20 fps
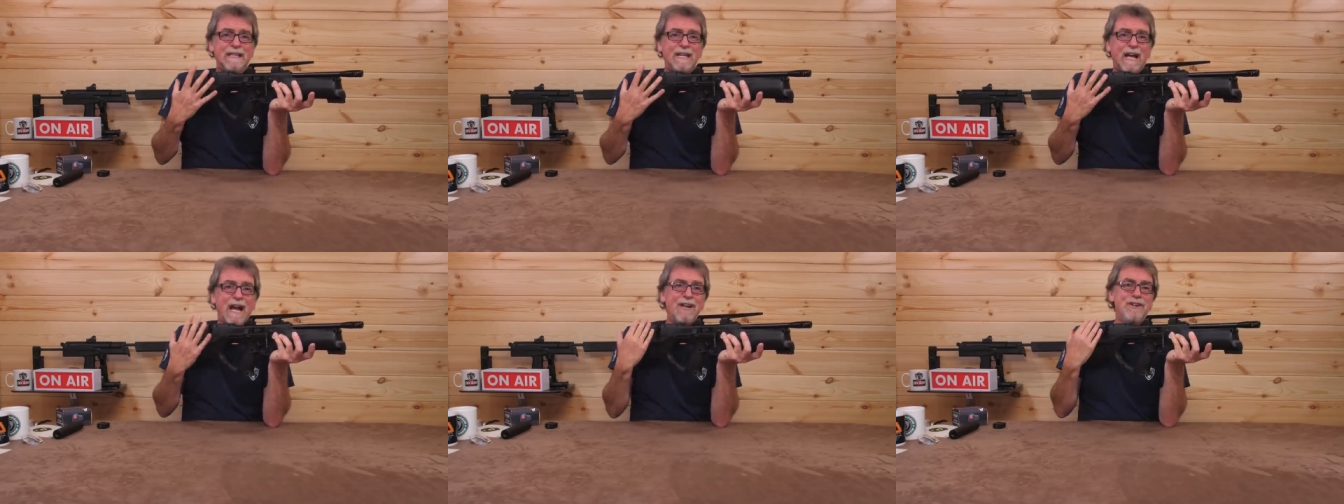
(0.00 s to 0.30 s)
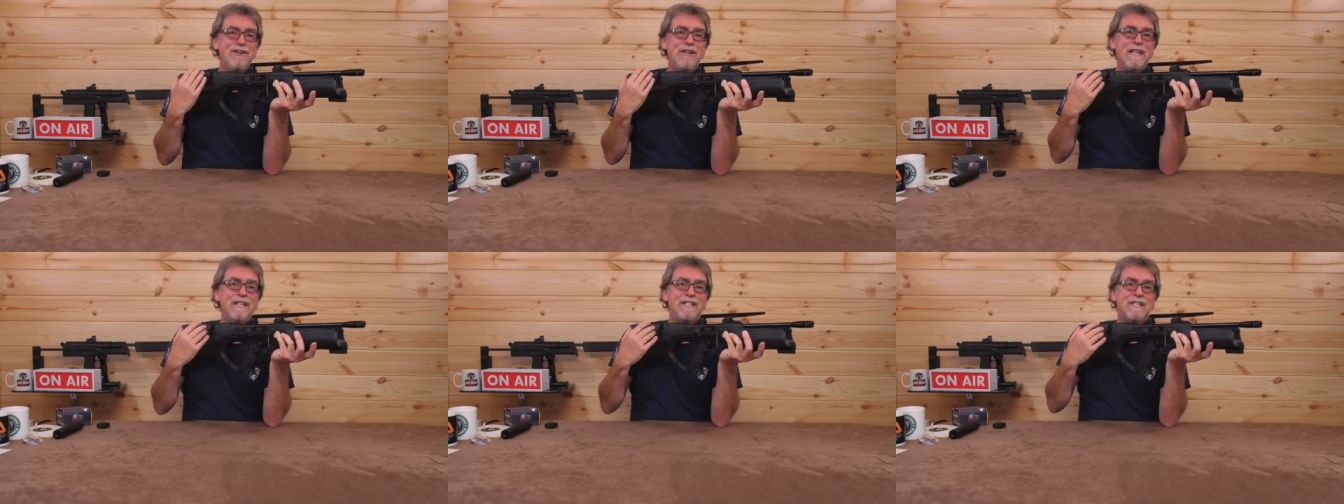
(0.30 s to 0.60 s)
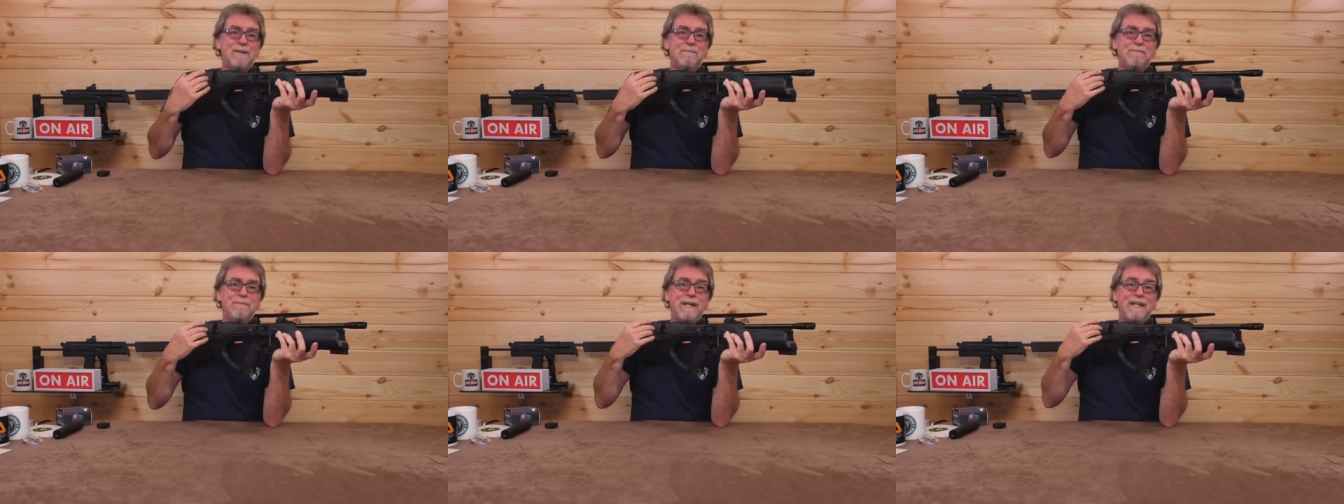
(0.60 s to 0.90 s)
and need
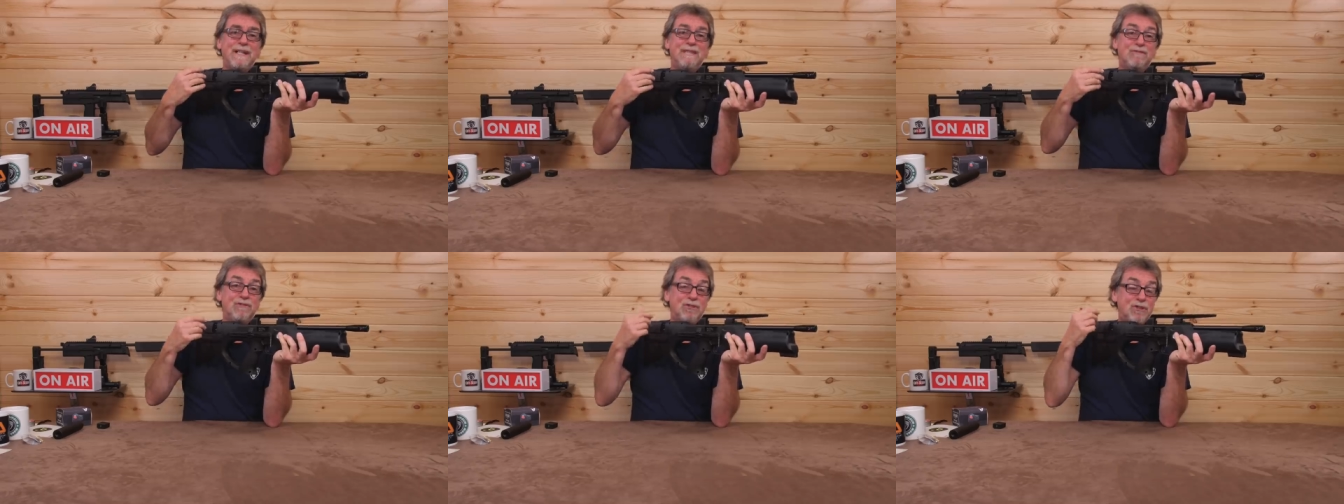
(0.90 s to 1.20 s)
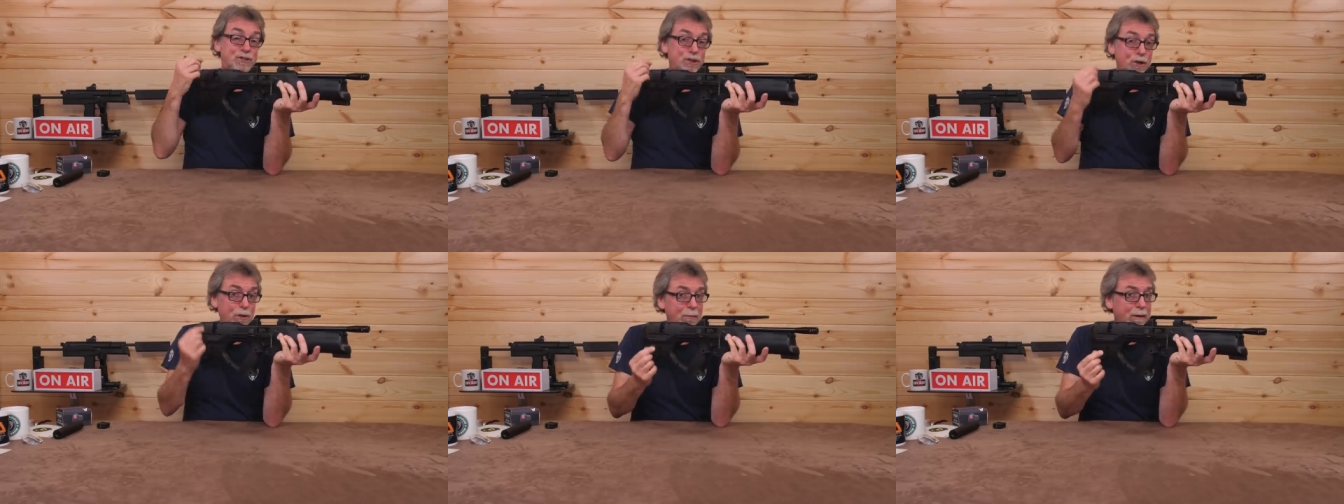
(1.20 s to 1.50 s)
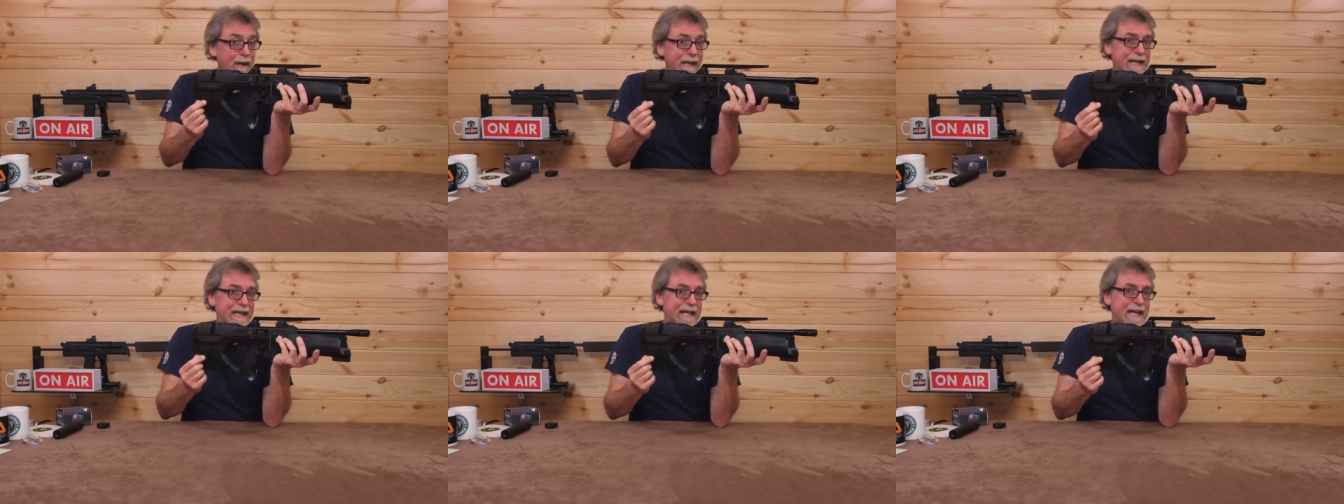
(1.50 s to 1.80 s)
to be
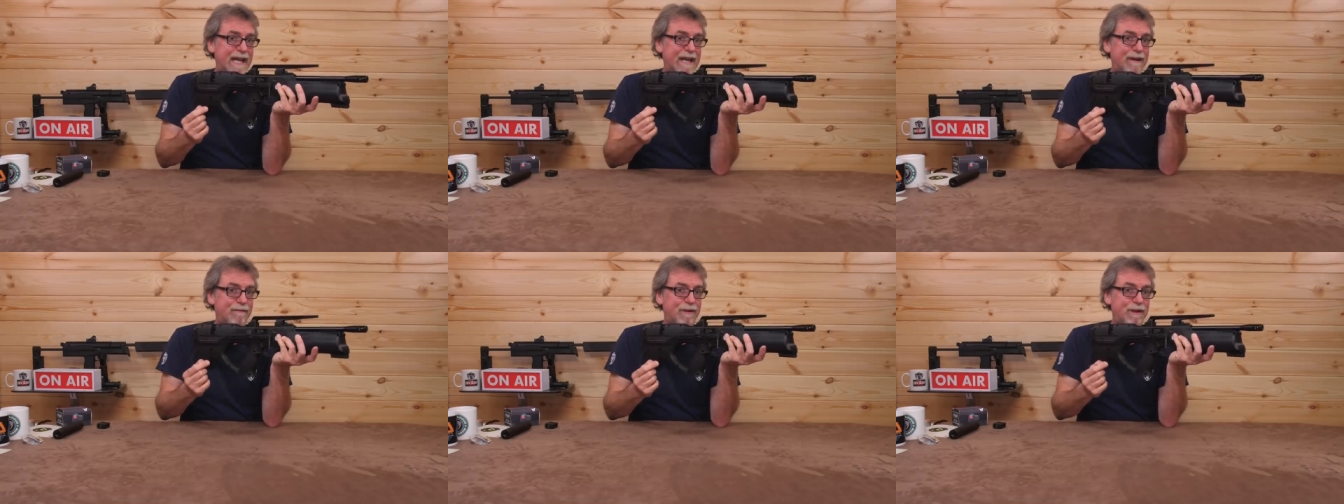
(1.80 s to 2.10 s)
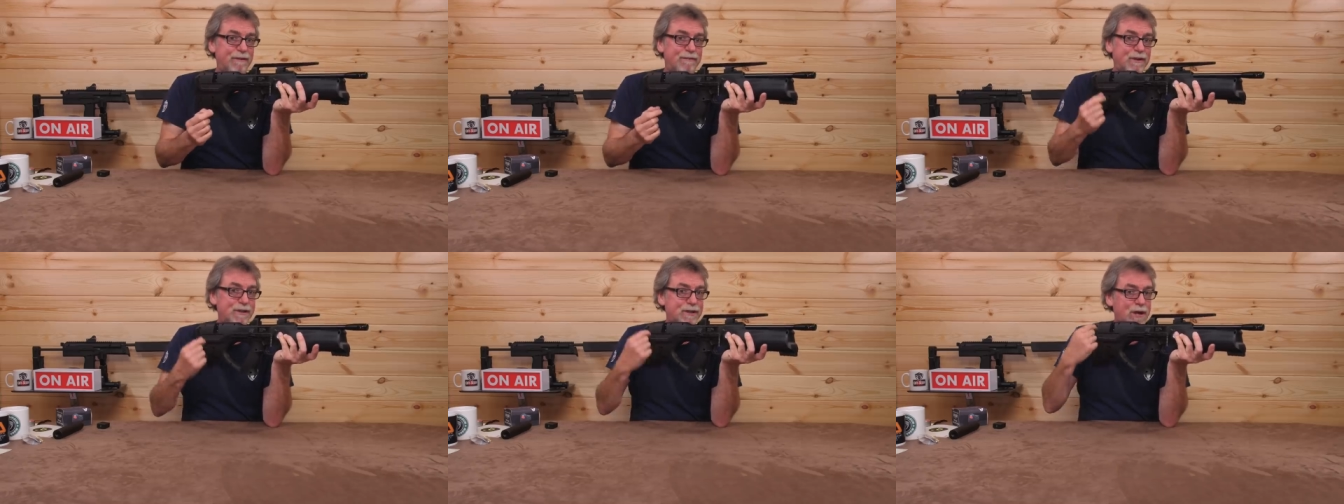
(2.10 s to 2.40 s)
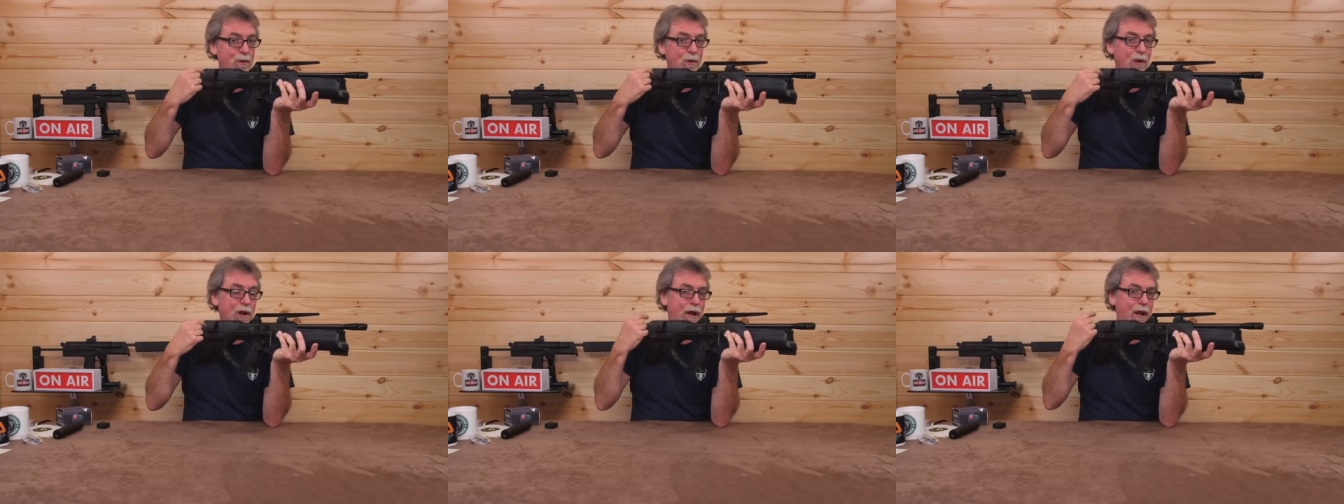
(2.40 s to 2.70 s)
doubly careful if you
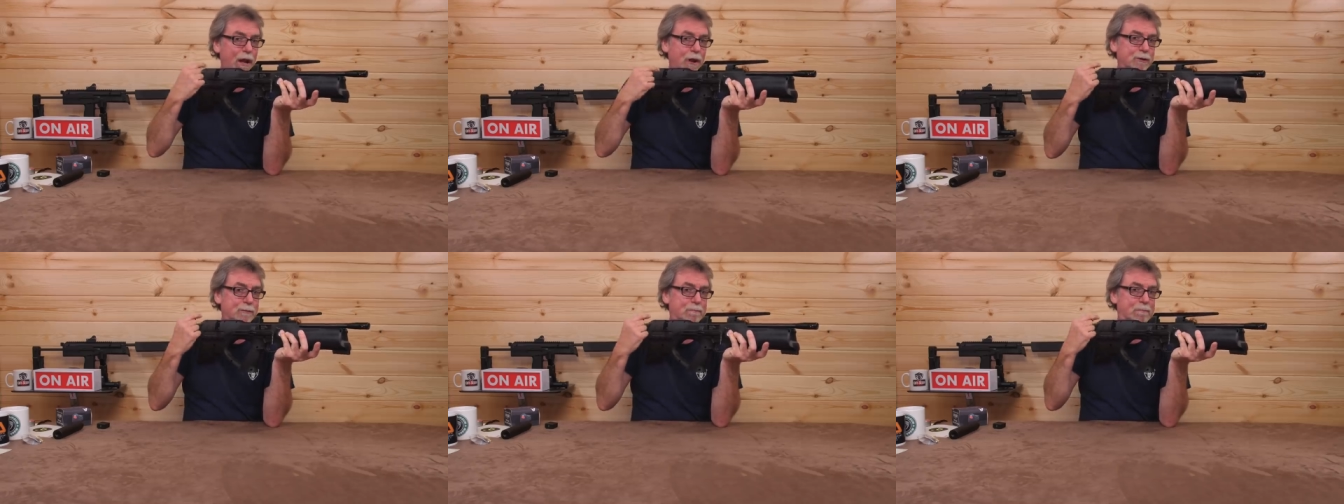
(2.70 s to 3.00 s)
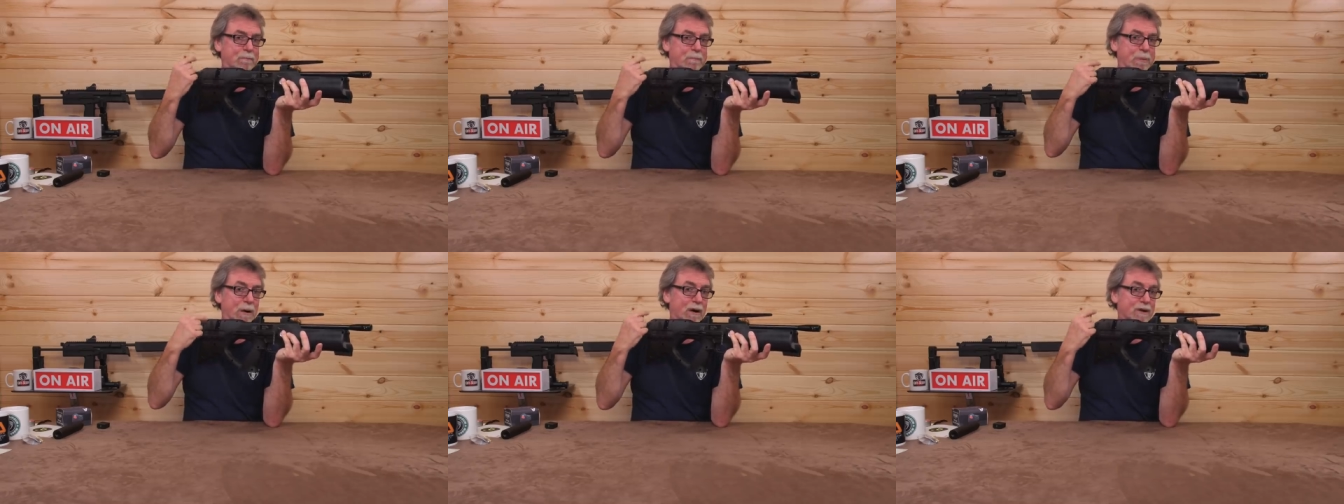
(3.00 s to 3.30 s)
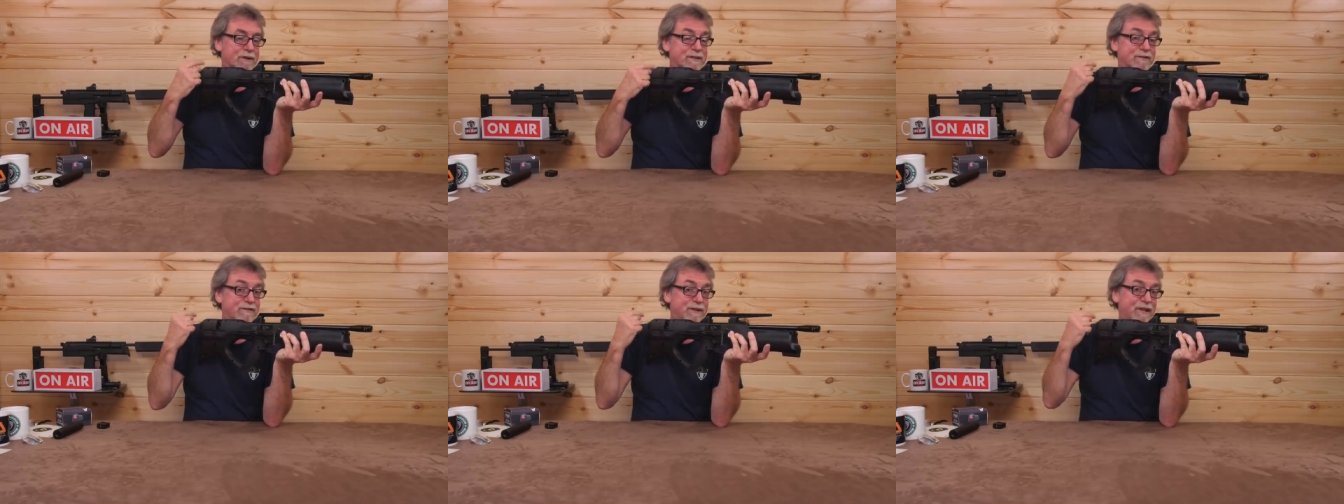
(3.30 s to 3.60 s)
don't load
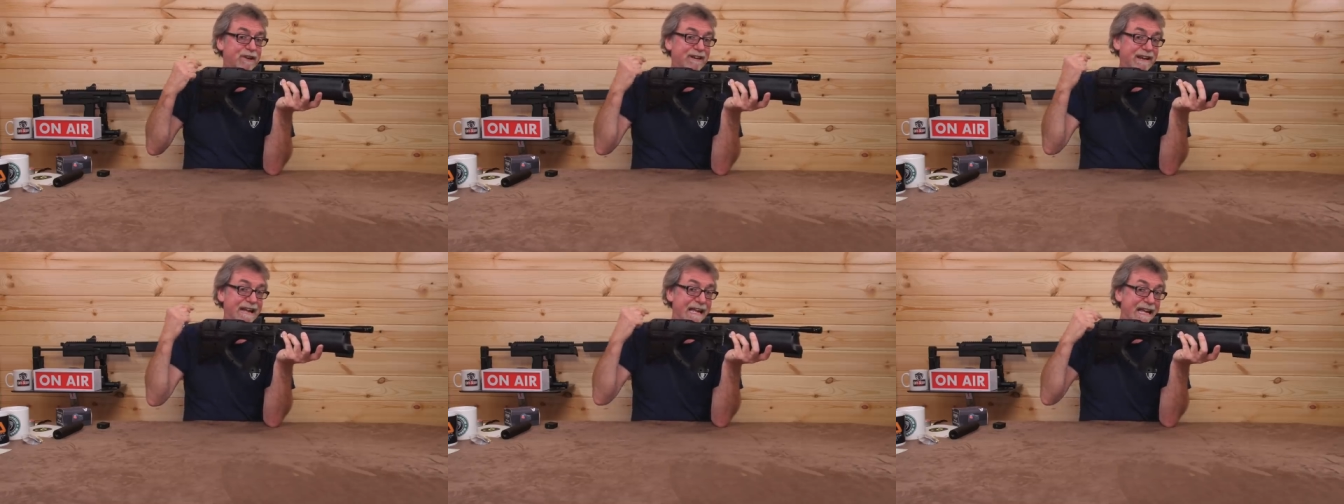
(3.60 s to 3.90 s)
part of your